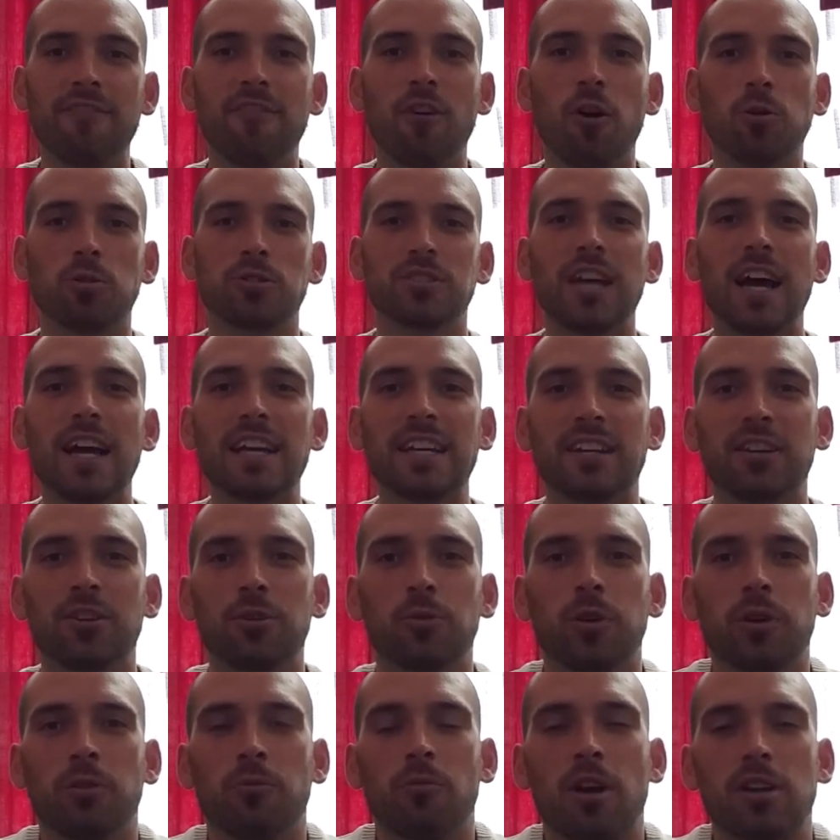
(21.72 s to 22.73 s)
folks. How you
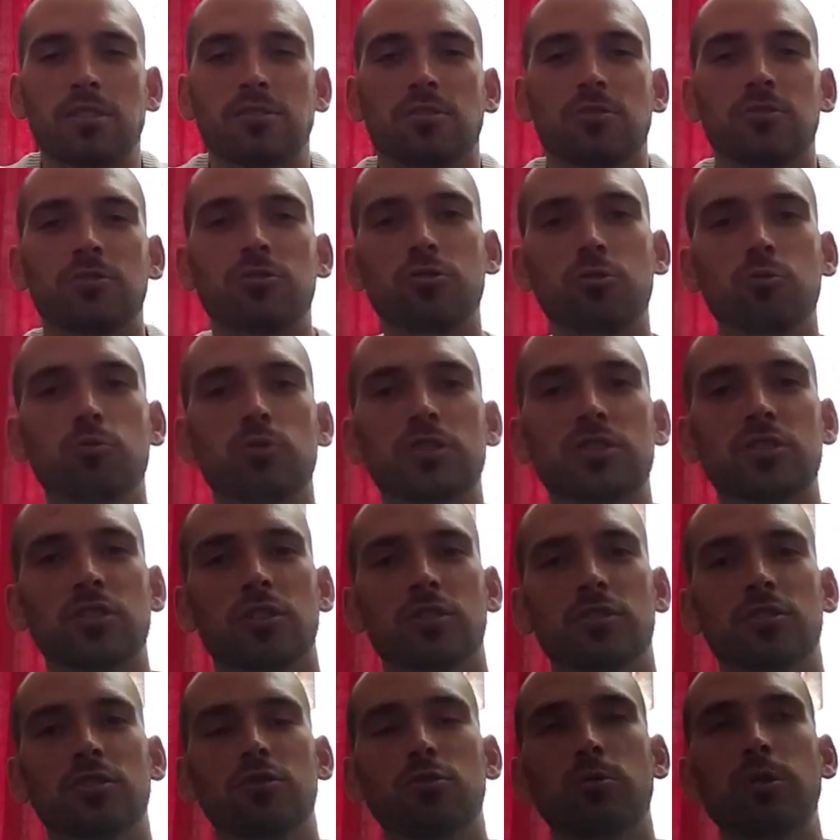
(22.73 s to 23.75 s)
doing?
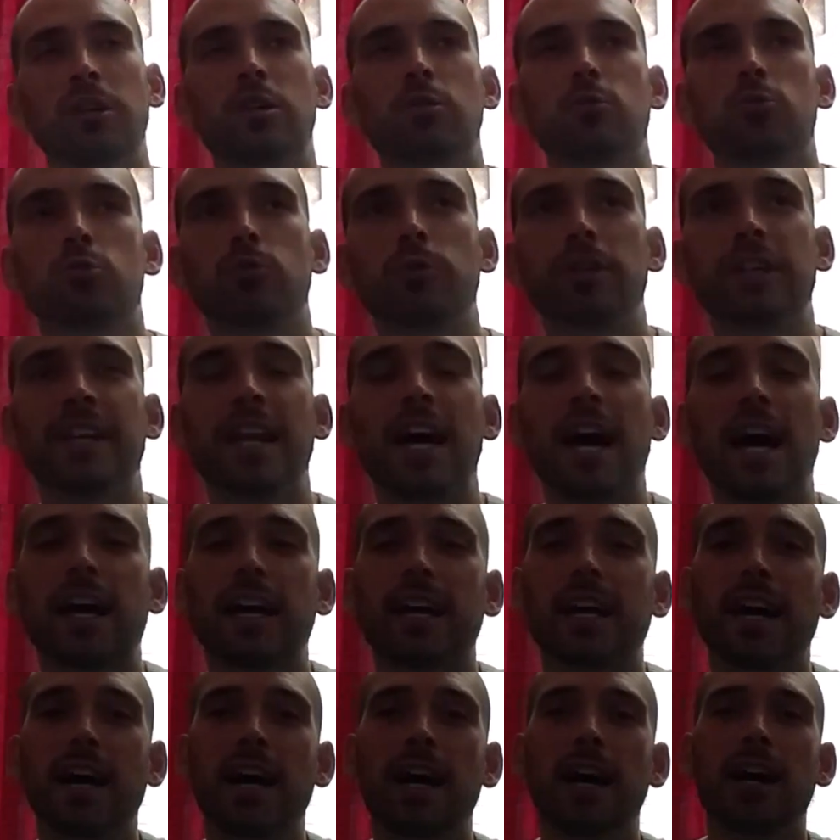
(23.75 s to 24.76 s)

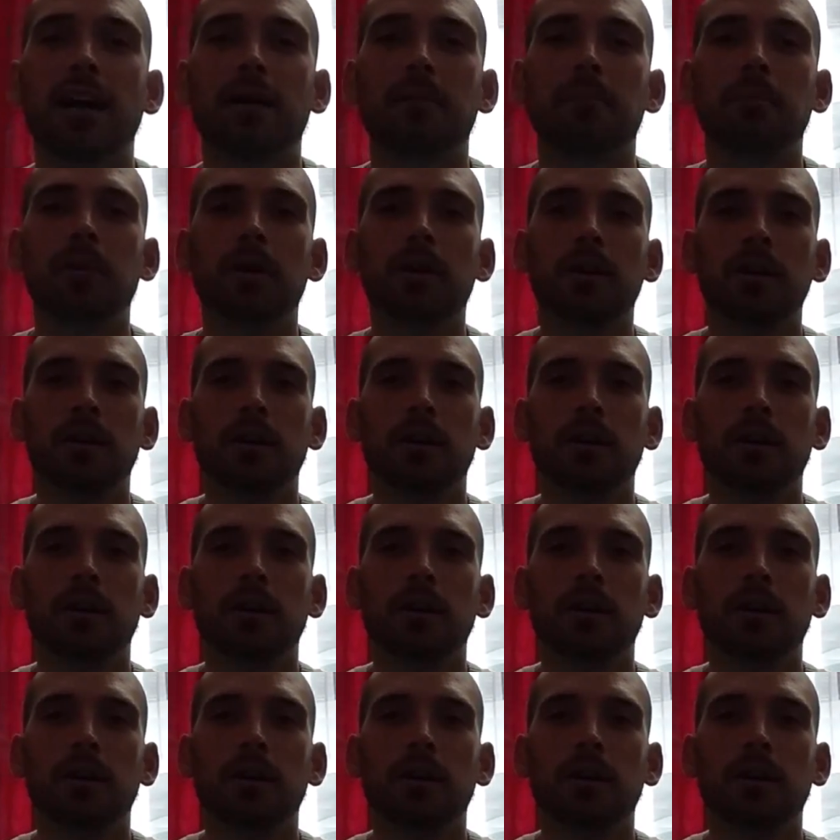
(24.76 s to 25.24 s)
RussellTrueResults303.com.